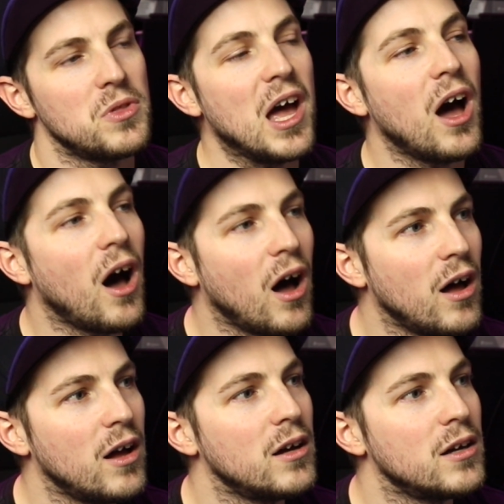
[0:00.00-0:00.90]
there
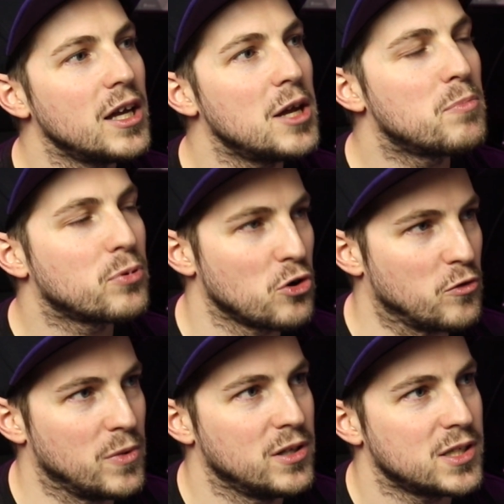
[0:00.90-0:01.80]
are
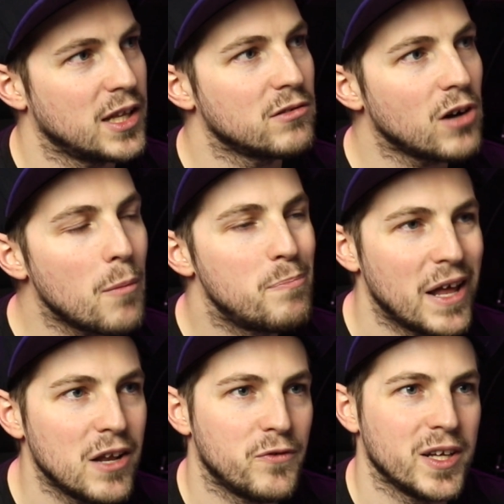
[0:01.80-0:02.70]
improvements and there are
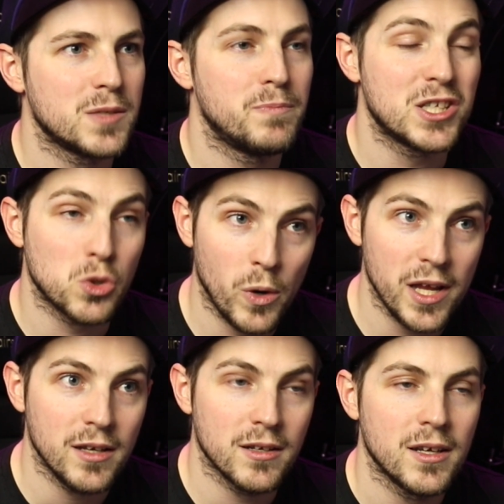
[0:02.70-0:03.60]
benefits
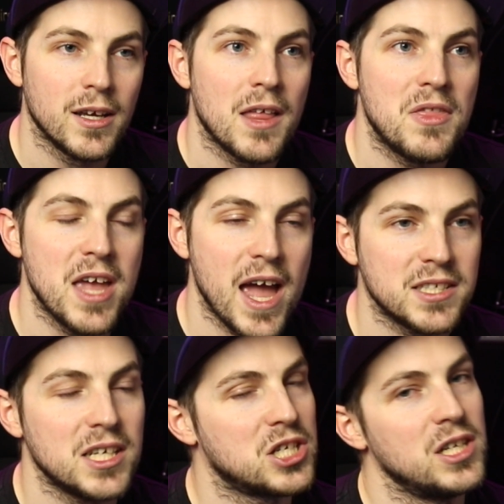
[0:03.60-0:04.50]
between the
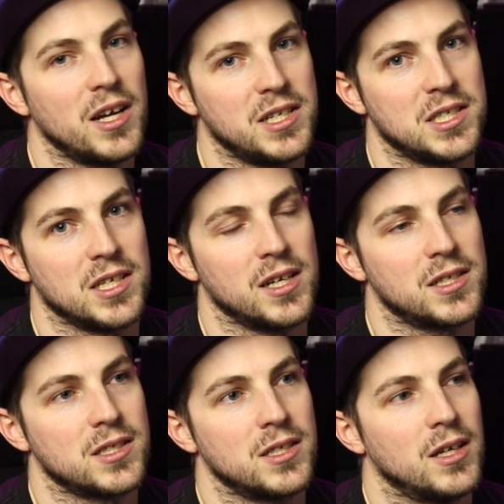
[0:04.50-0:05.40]
SSG
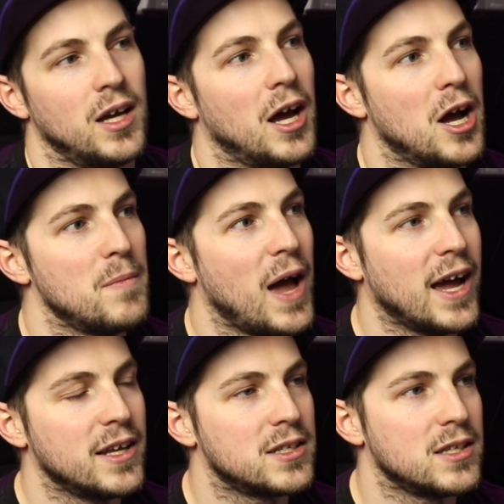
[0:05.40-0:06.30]
96
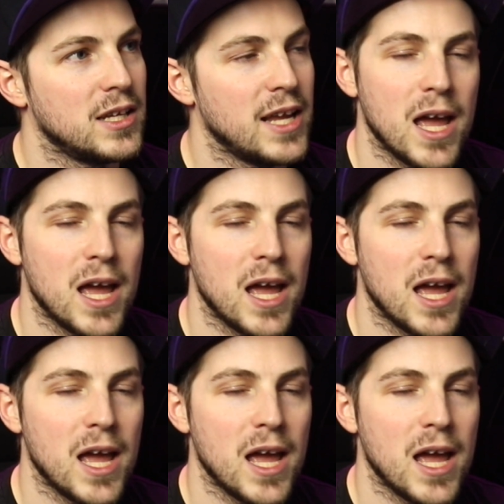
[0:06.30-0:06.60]
and the